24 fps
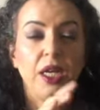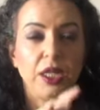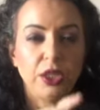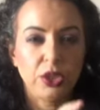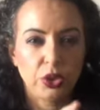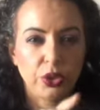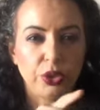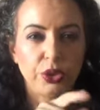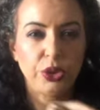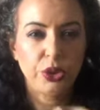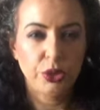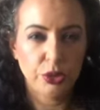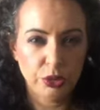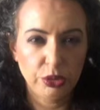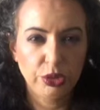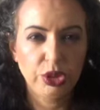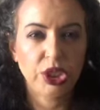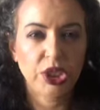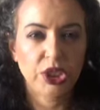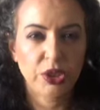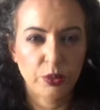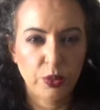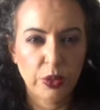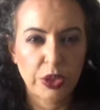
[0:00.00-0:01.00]
So you
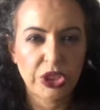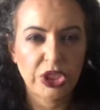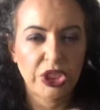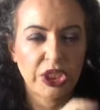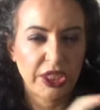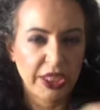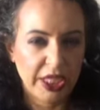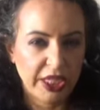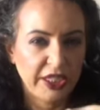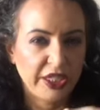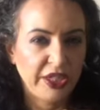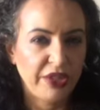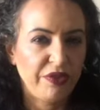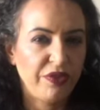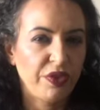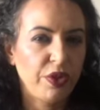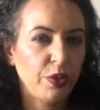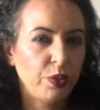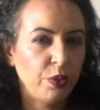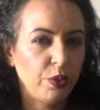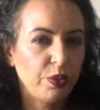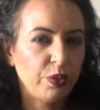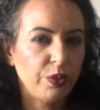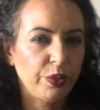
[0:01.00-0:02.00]
just watch it, and if
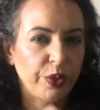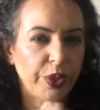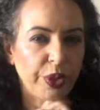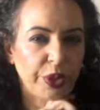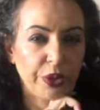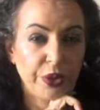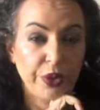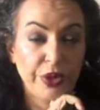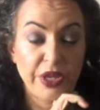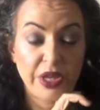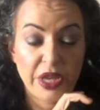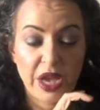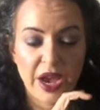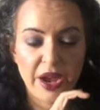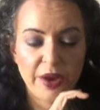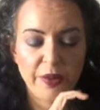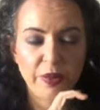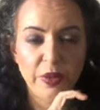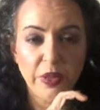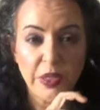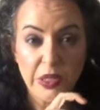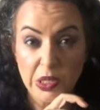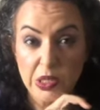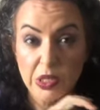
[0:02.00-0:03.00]
you know, I
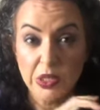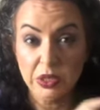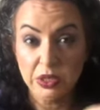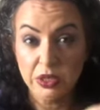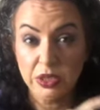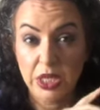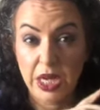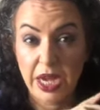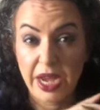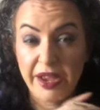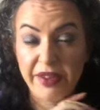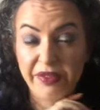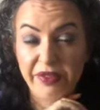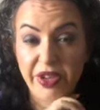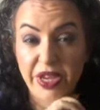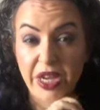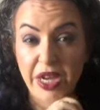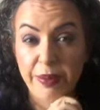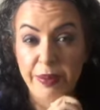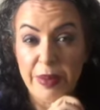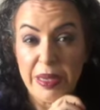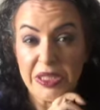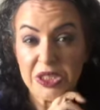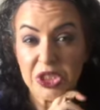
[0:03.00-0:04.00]
will, I think
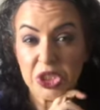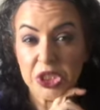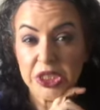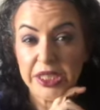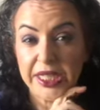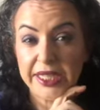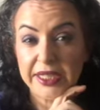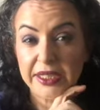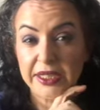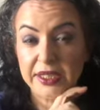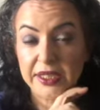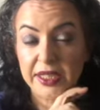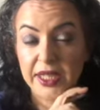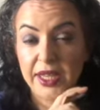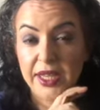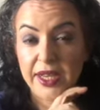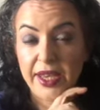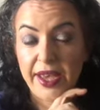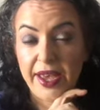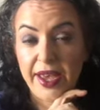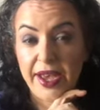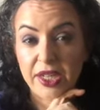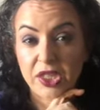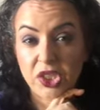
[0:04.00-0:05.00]
I mentioned that
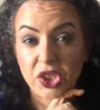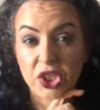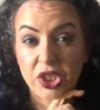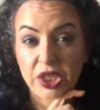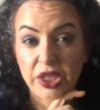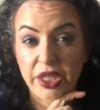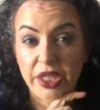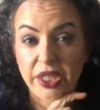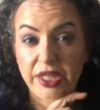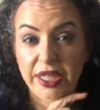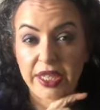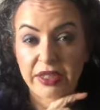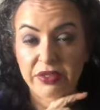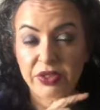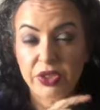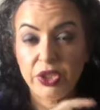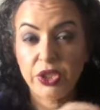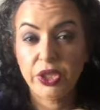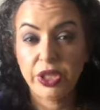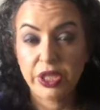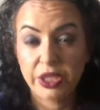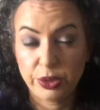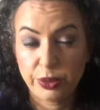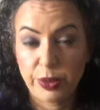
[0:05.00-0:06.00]
actually in that
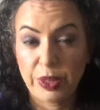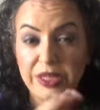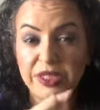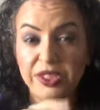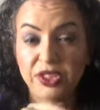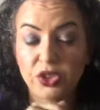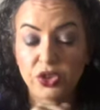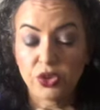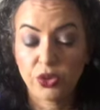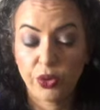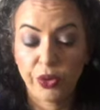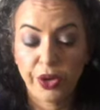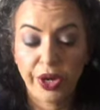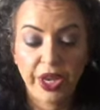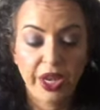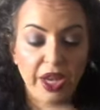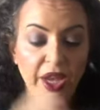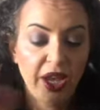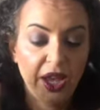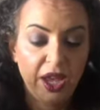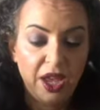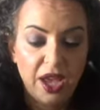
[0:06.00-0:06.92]
video well, this story.